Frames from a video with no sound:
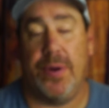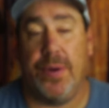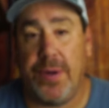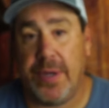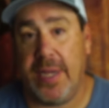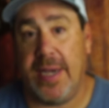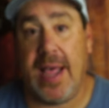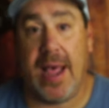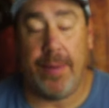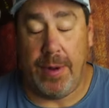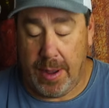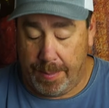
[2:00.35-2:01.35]
your hook and
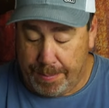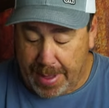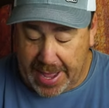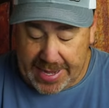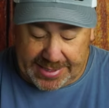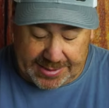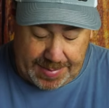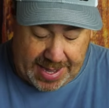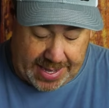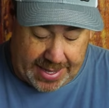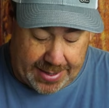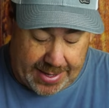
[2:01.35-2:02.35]
not buy as
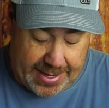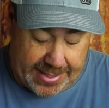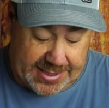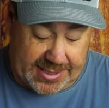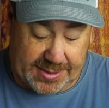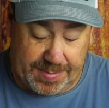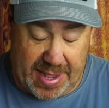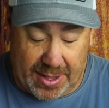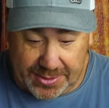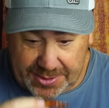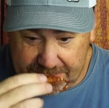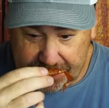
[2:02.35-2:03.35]
many. It
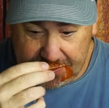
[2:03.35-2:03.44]
smells